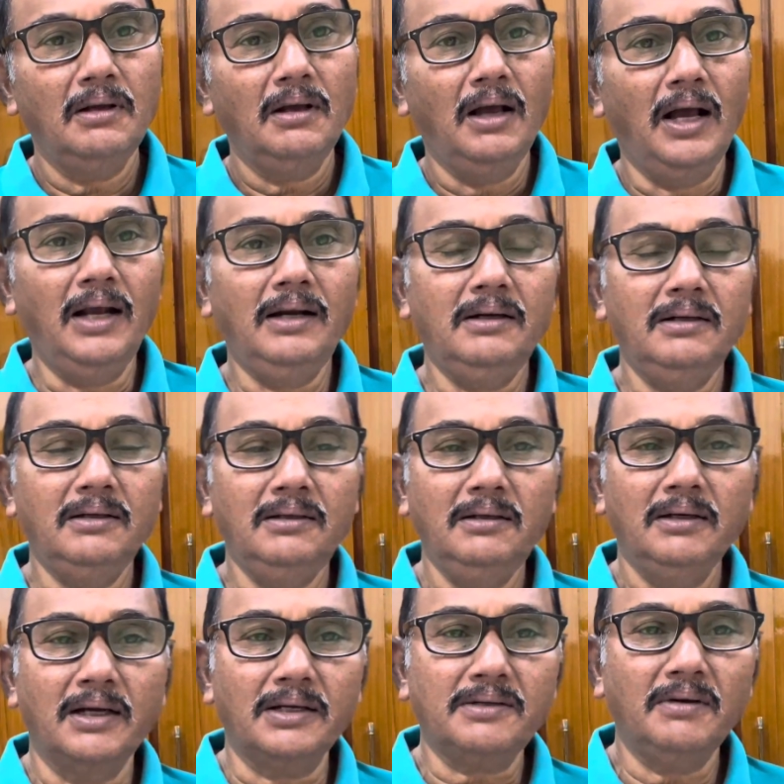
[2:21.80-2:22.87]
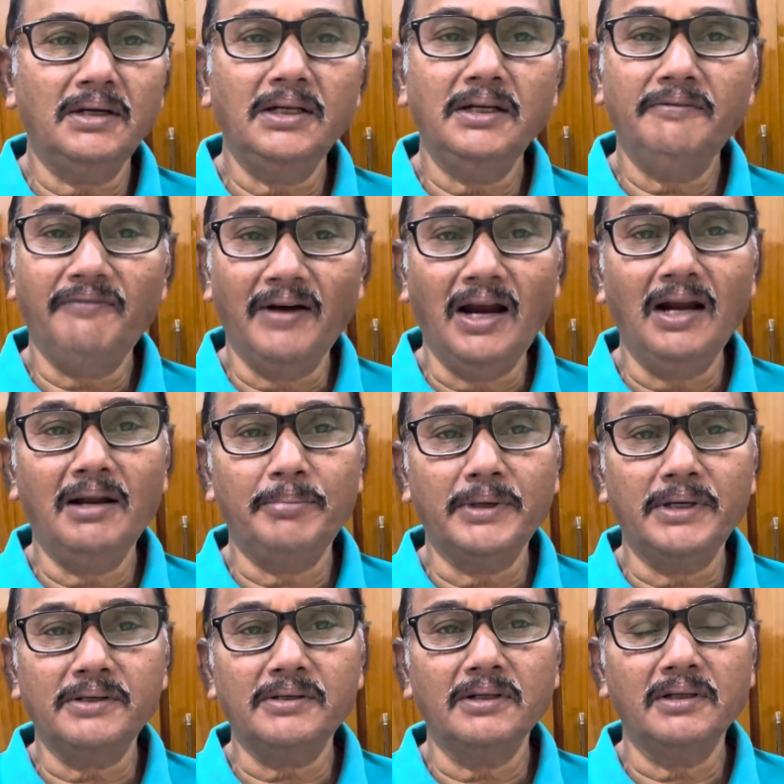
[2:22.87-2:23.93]
And actually, he filed a
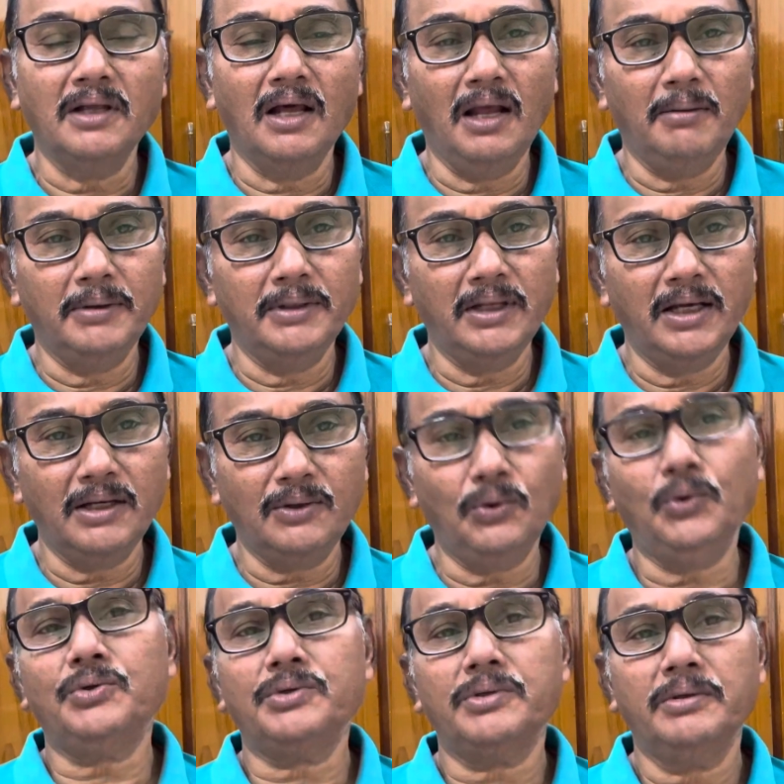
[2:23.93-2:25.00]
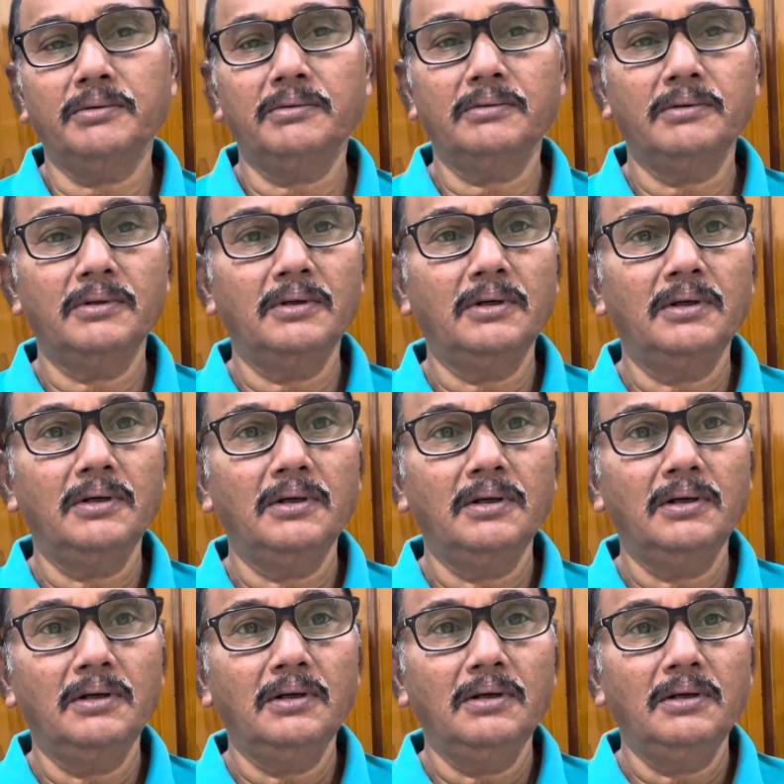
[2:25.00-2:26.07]
petition in the Allahabad High Court.
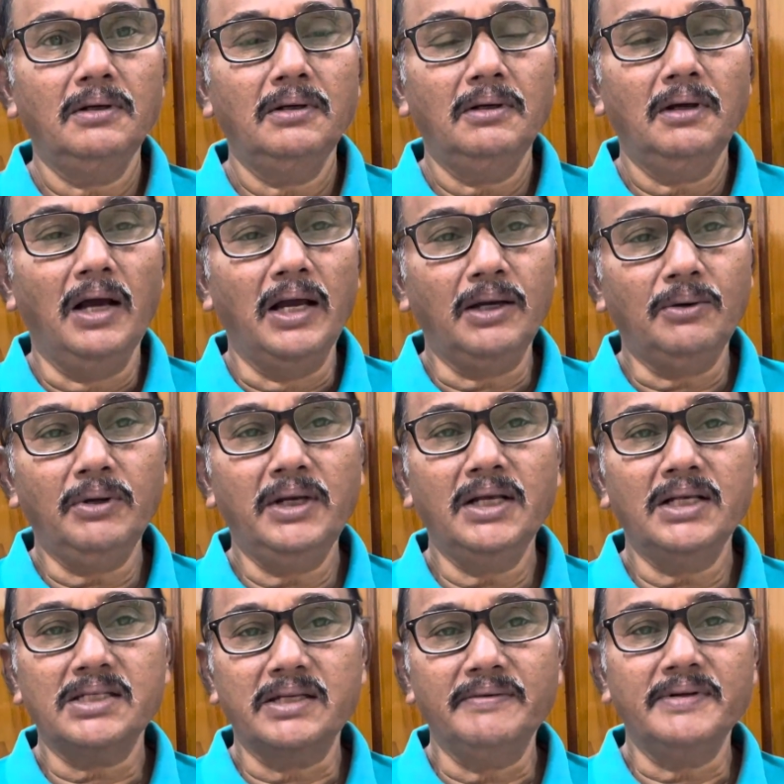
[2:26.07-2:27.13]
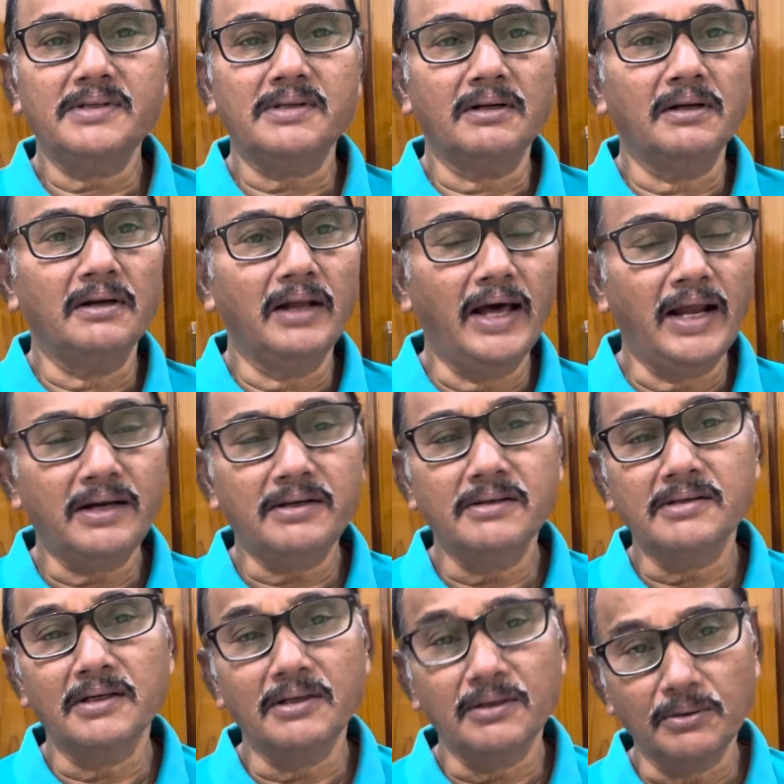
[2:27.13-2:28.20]
High Court has given certain directions
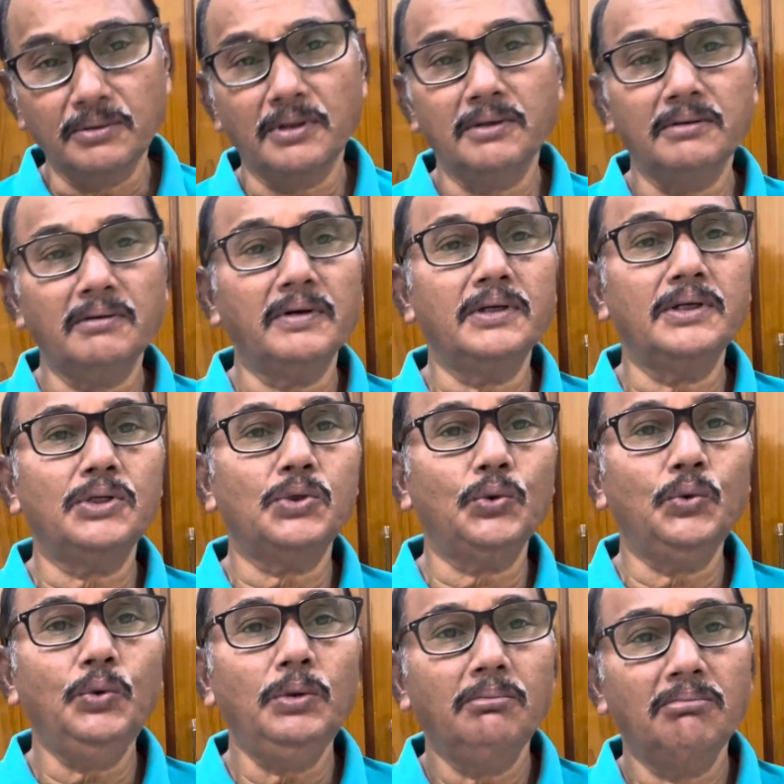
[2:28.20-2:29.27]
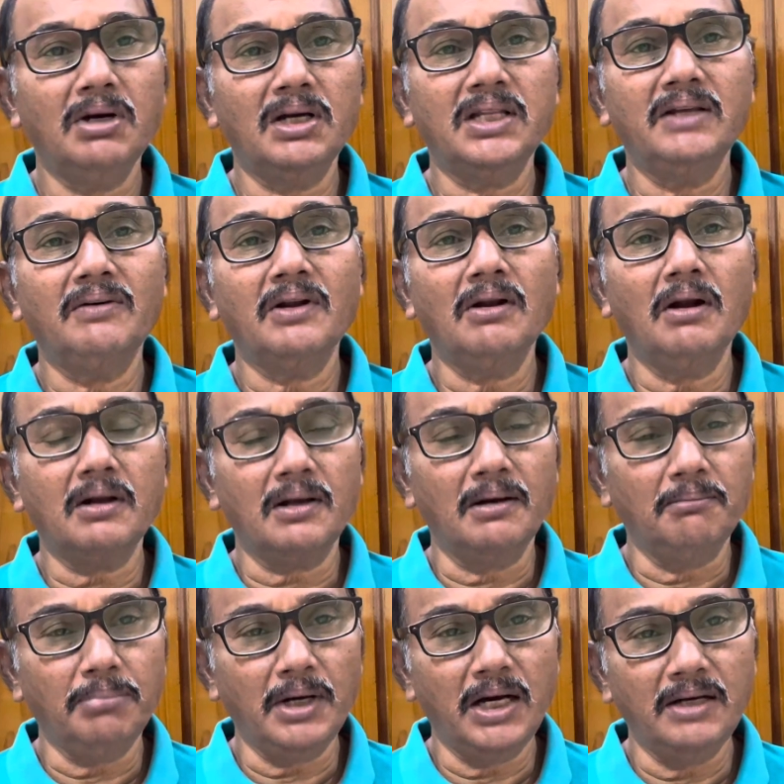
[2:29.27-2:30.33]
in 2022, but they were not
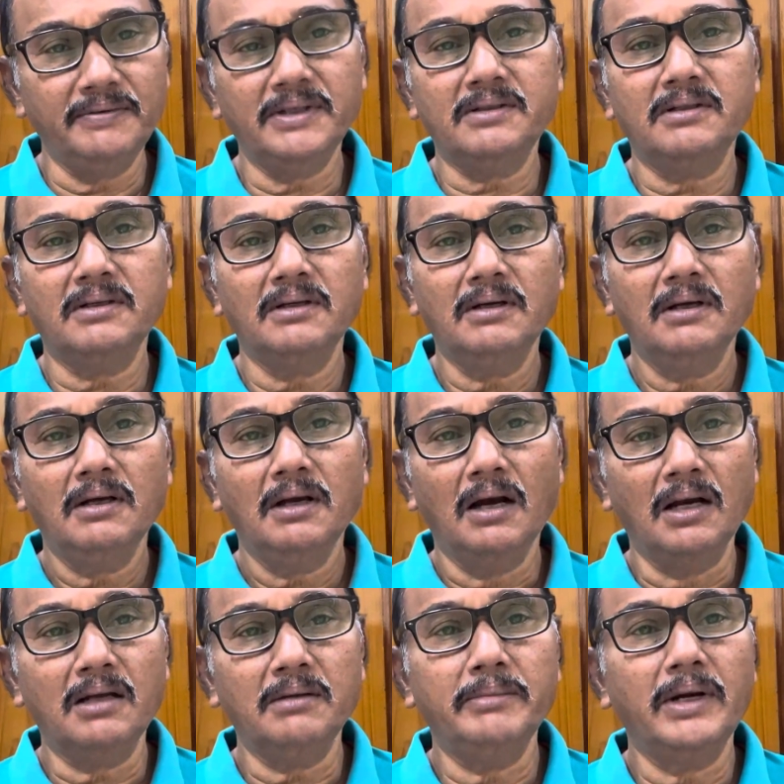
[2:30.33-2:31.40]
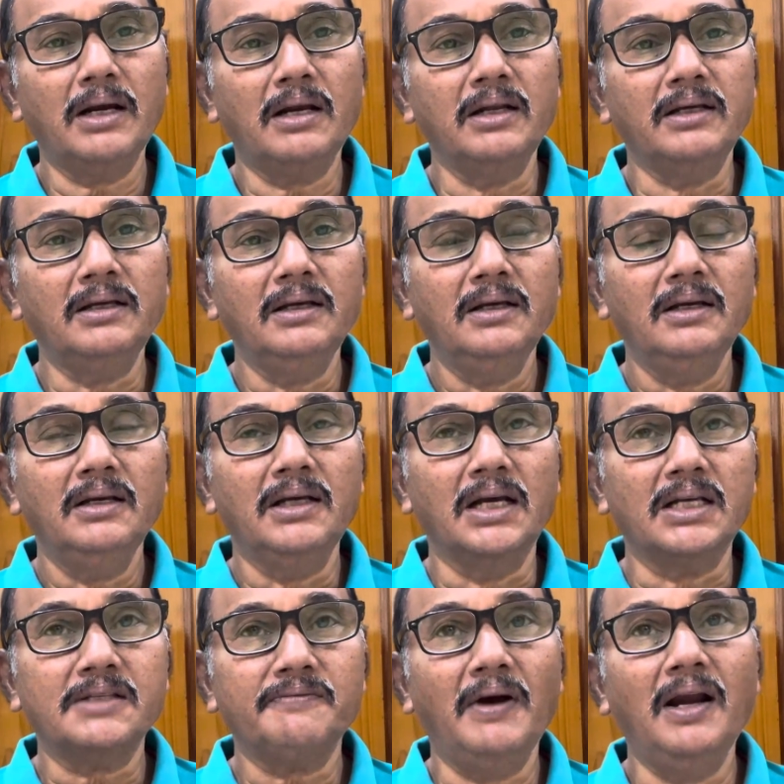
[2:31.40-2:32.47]
complied with. Ultimately, he
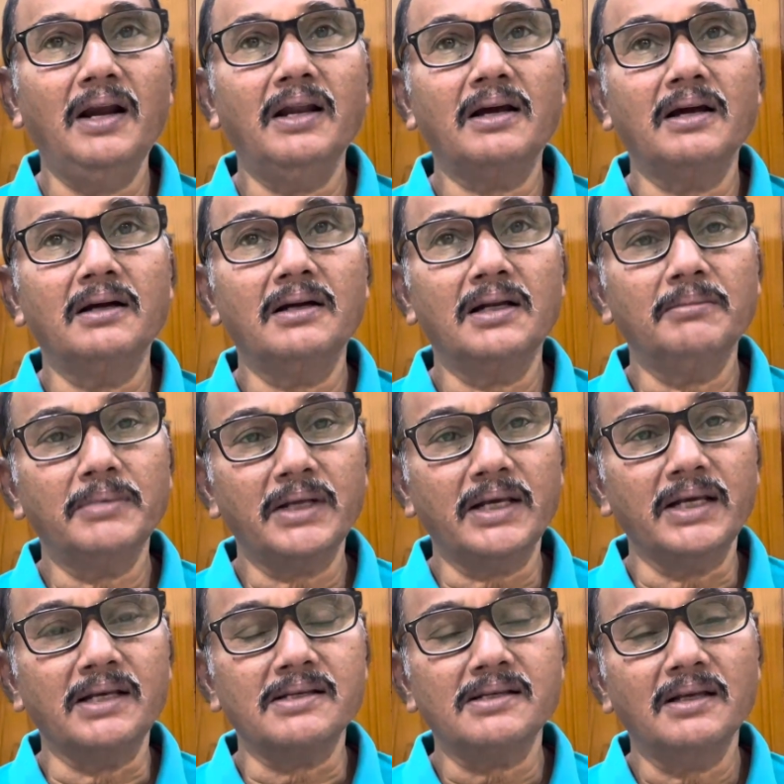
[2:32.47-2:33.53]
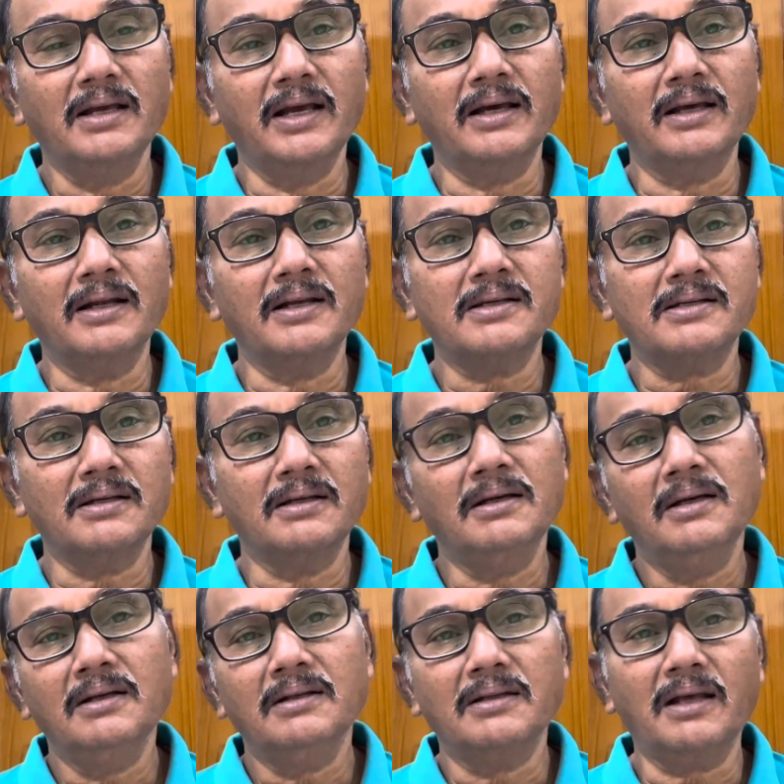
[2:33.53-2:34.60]
has filed a contempt case against
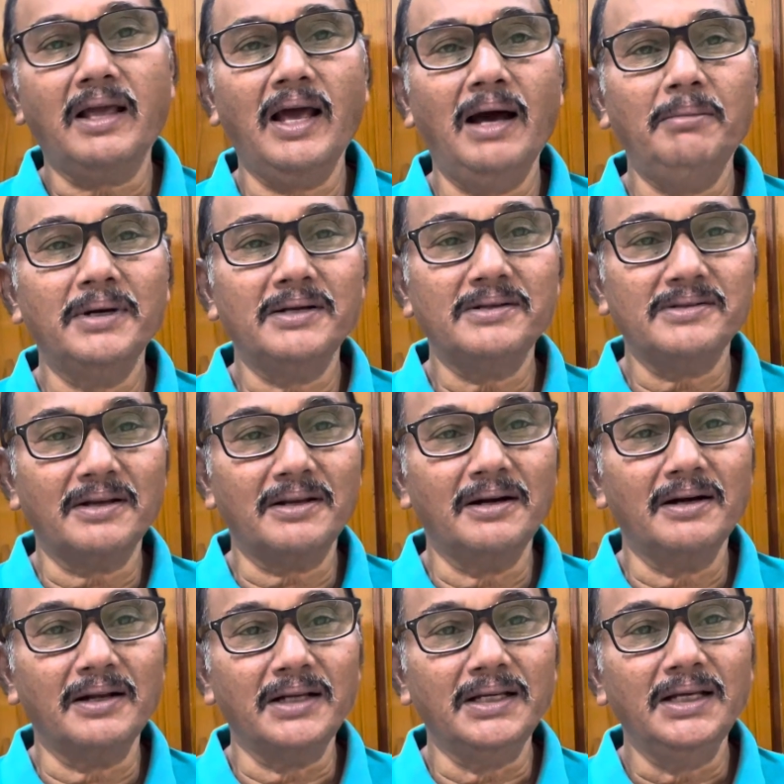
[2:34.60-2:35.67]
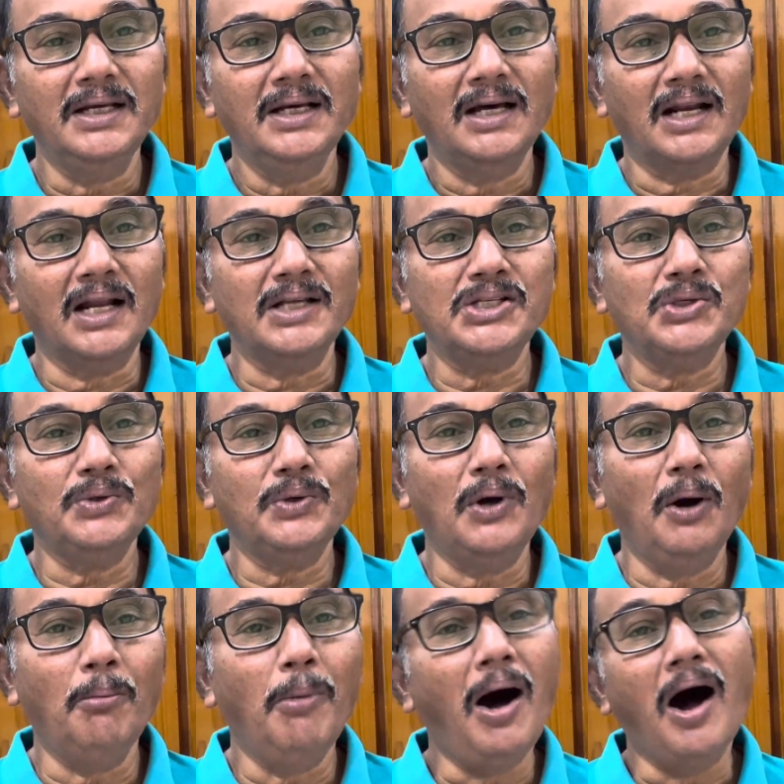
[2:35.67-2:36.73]
the Cabinet Secretary Rajiv
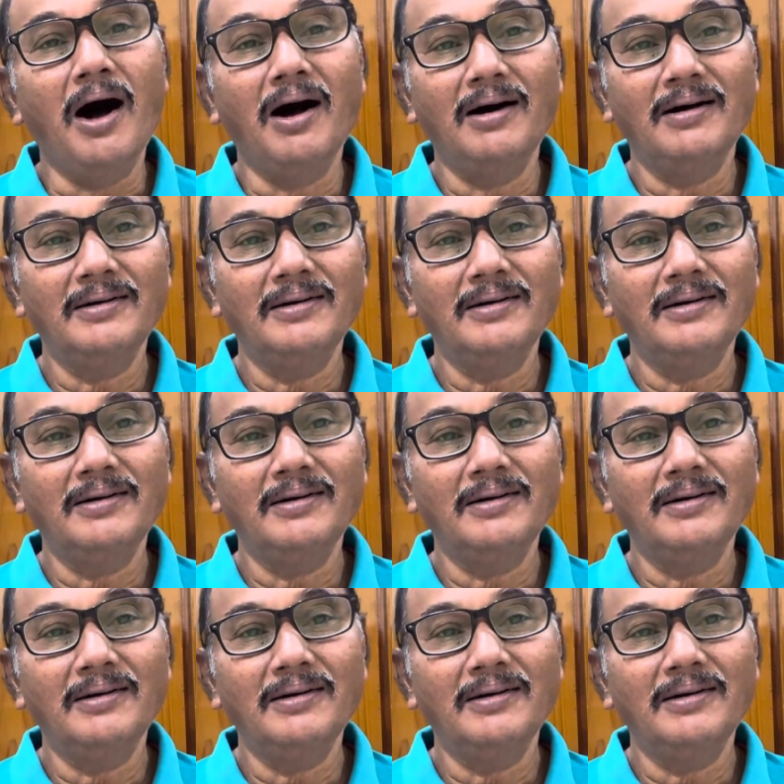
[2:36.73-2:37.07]
Gowba.